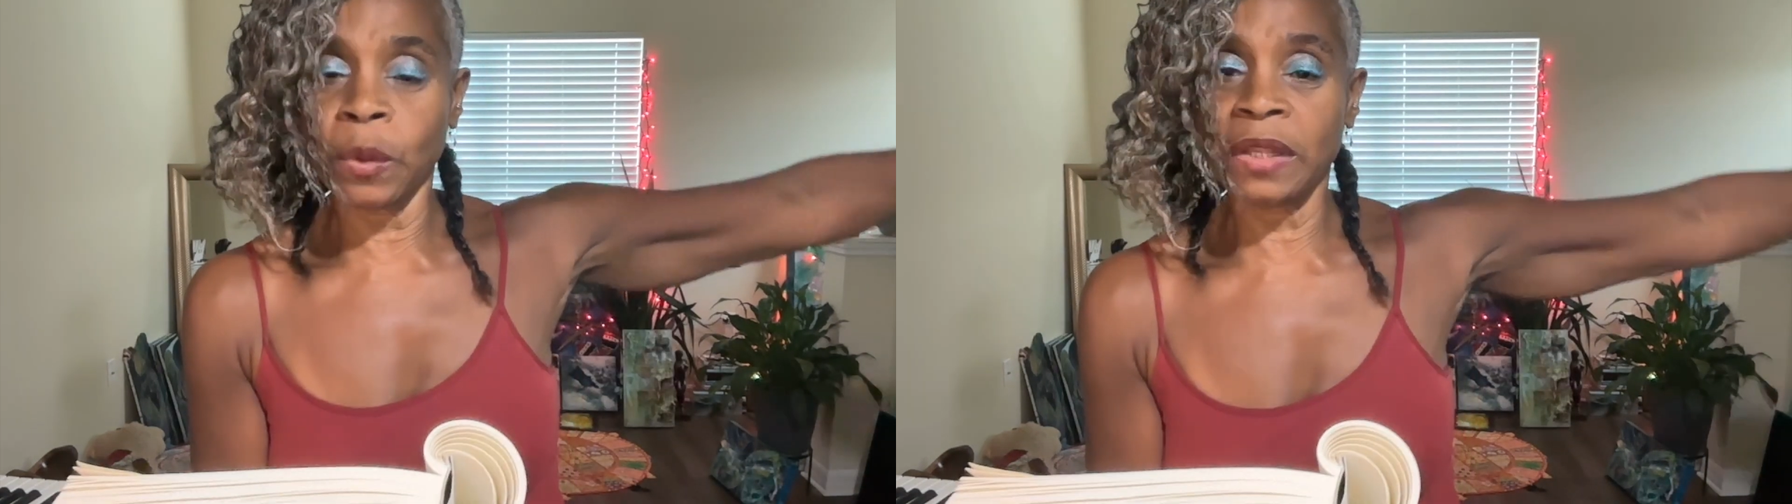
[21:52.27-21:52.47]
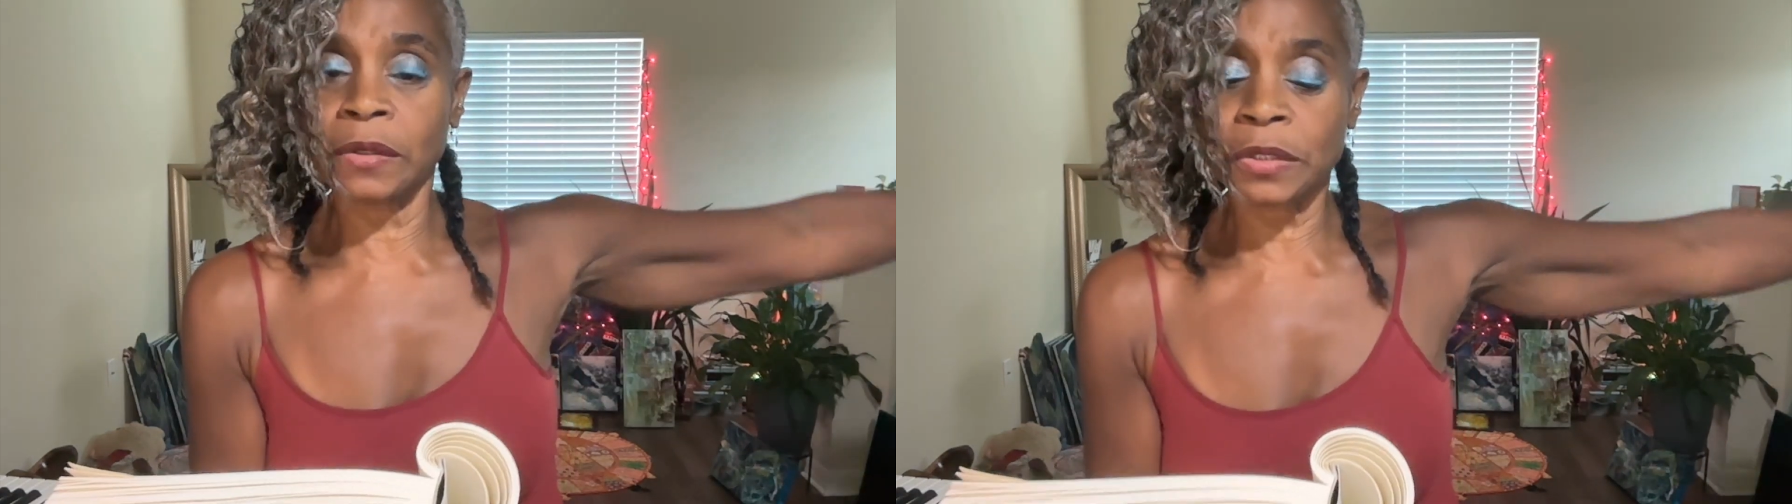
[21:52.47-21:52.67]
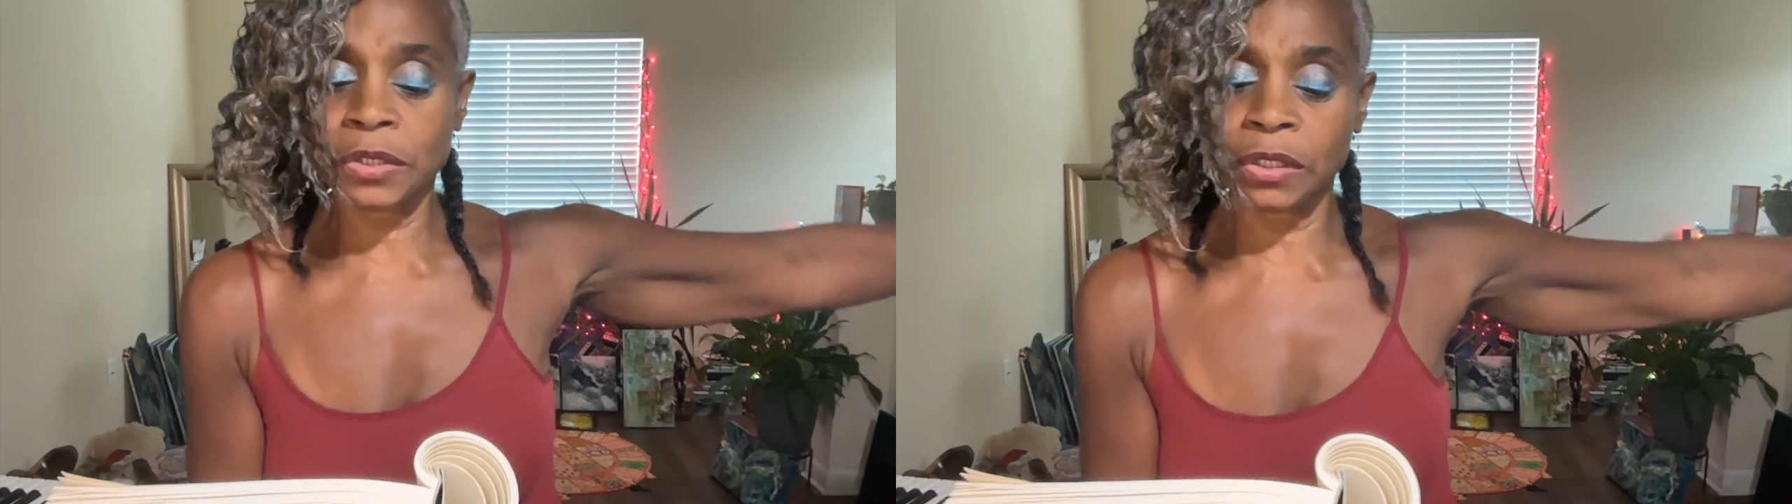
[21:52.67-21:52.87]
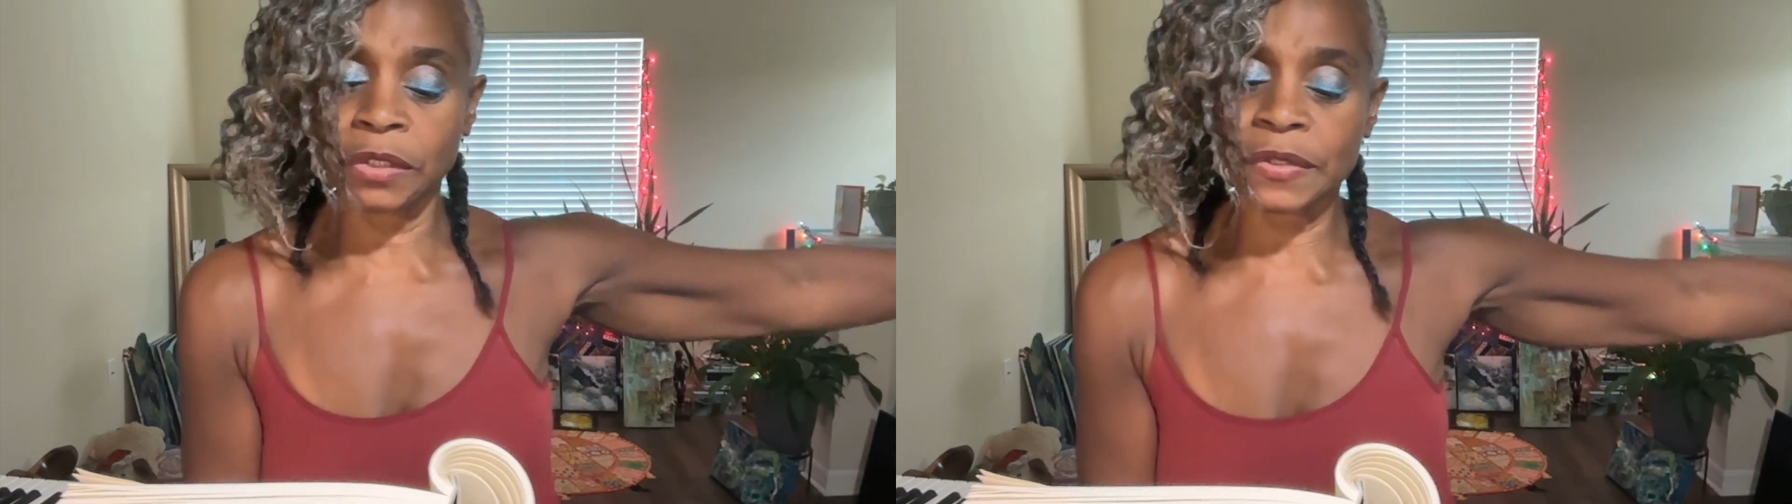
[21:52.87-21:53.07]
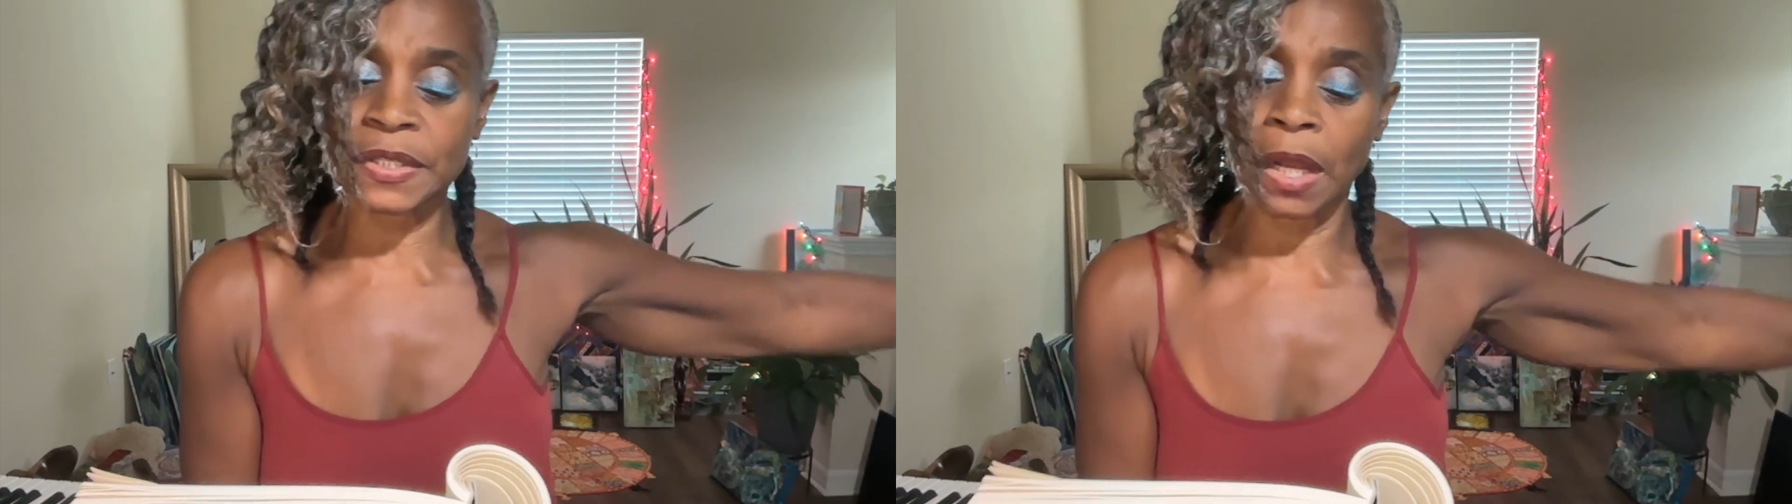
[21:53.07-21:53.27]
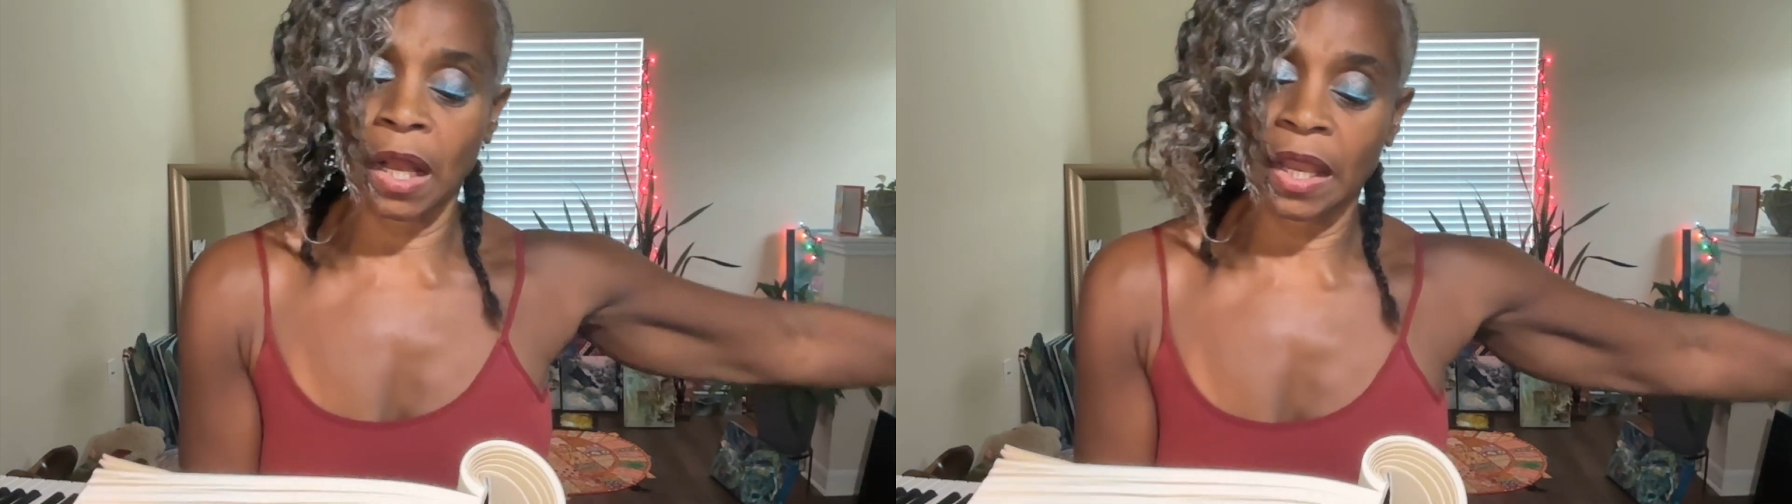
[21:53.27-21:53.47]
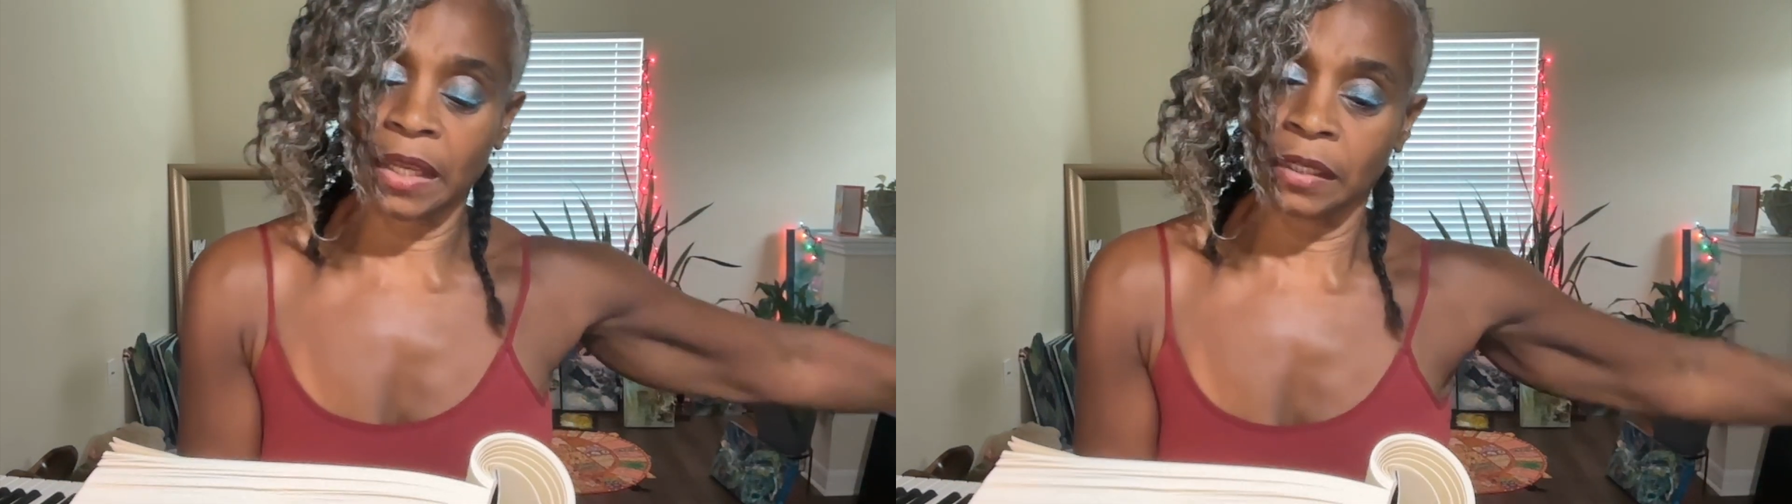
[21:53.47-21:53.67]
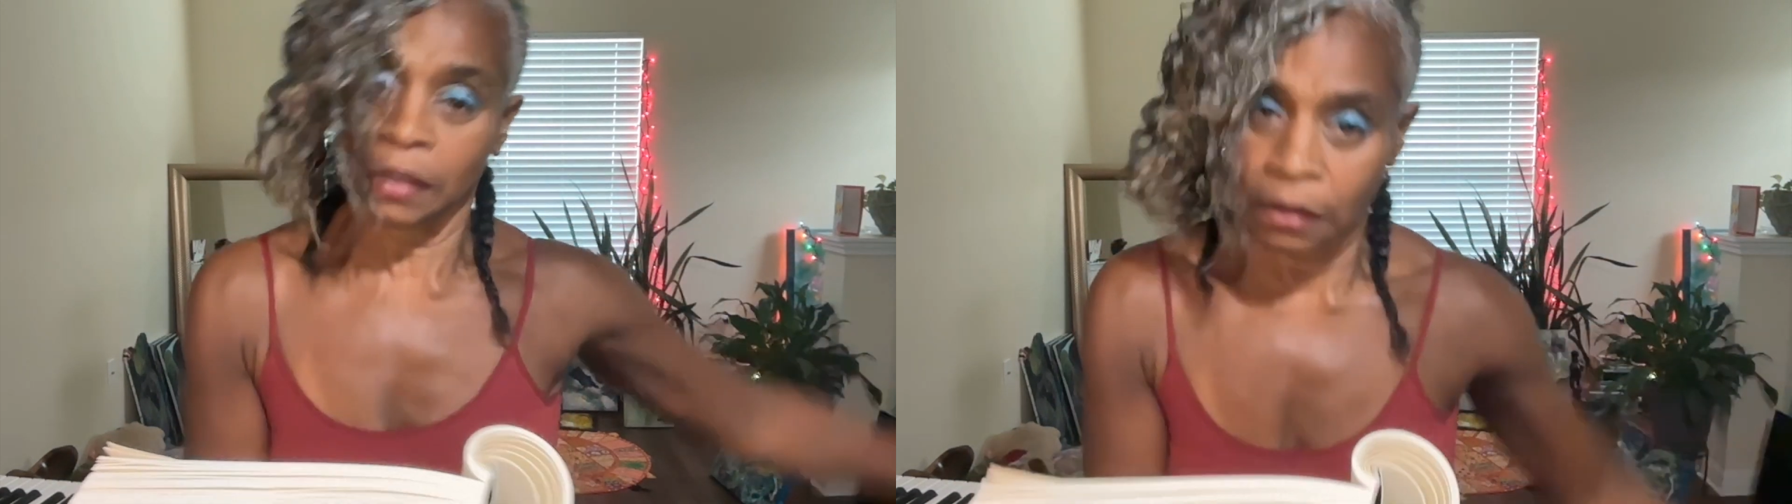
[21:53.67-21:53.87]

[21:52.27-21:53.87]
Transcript: wither to your side